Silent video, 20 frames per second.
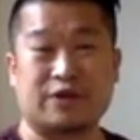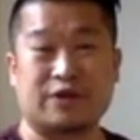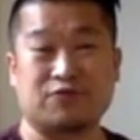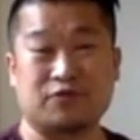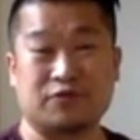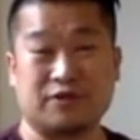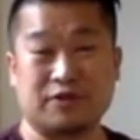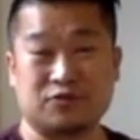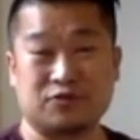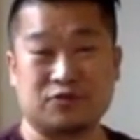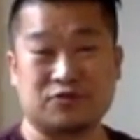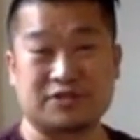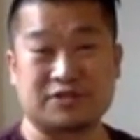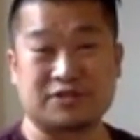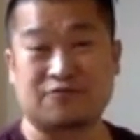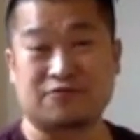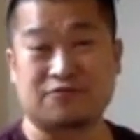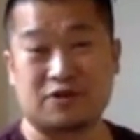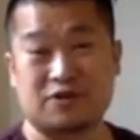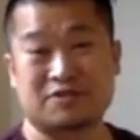you need to
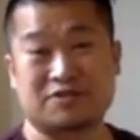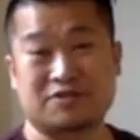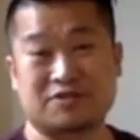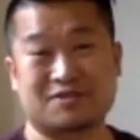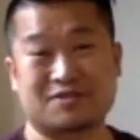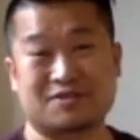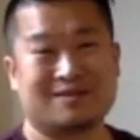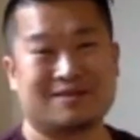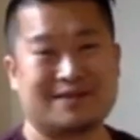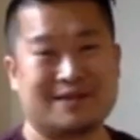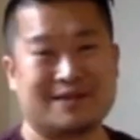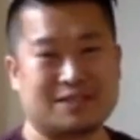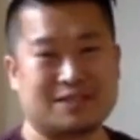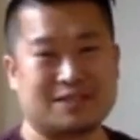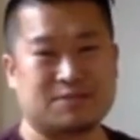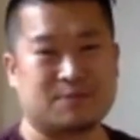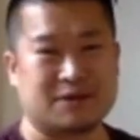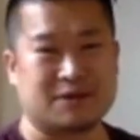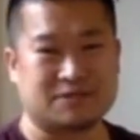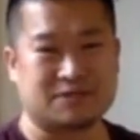sell first,
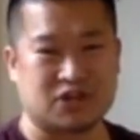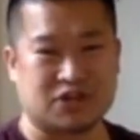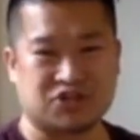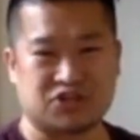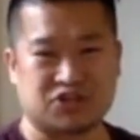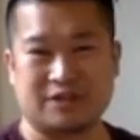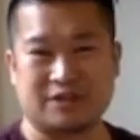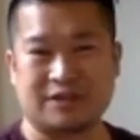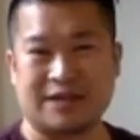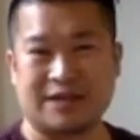that's my suggestion.